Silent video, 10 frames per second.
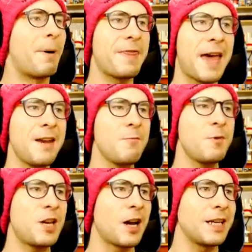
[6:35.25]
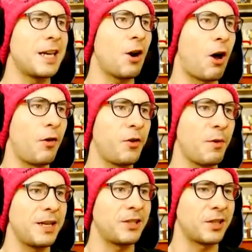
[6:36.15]
But then we gotta get all the
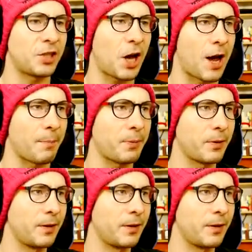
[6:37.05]
way to the top,